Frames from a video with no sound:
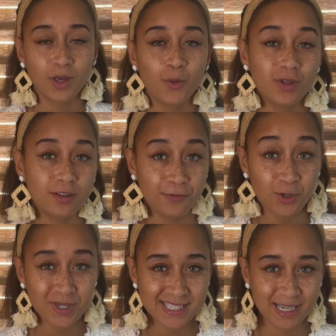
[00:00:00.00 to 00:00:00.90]
with a
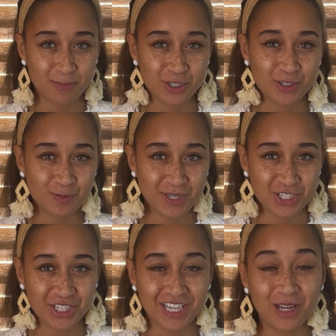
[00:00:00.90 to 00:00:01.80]
few exceptions
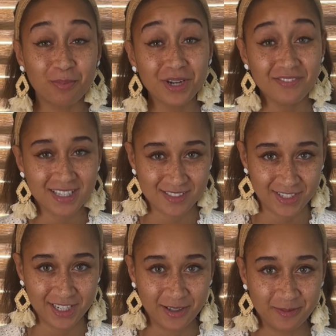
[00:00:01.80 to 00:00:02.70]
mentioned in a previous
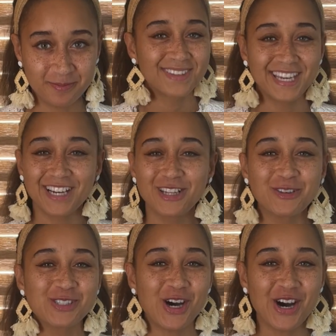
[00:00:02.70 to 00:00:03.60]
video. It
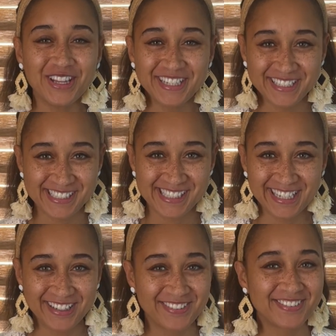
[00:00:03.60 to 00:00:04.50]
includes all the good
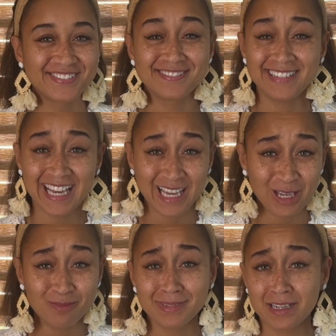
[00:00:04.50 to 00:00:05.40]
stuff:
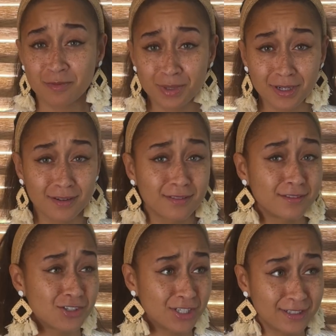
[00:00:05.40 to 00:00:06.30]
name, date of birth,
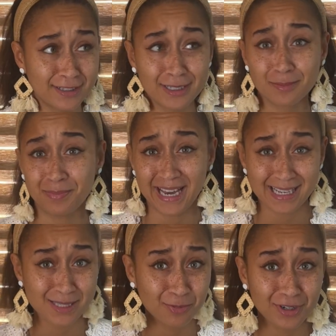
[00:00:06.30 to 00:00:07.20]
gender,
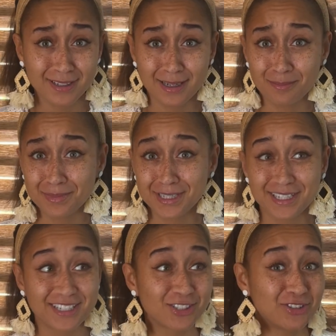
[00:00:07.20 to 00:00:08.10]
passport
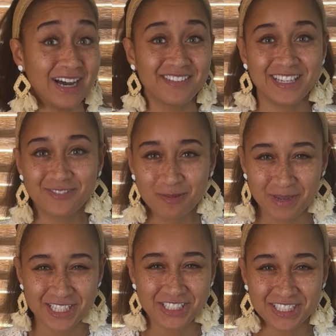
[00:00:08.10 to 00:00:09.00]
number, travel
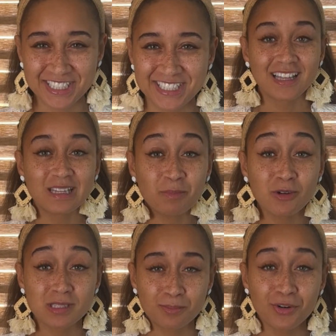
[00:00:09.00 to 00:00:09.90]
information. The
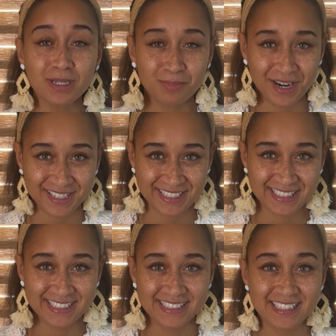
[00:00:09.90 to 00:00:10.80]
most important part
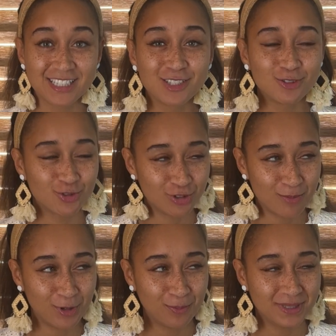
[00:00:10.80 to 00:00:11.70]
is,
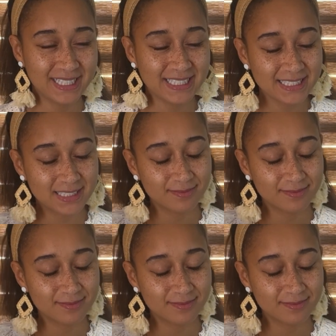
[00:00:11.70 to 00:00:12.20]
drumroll please,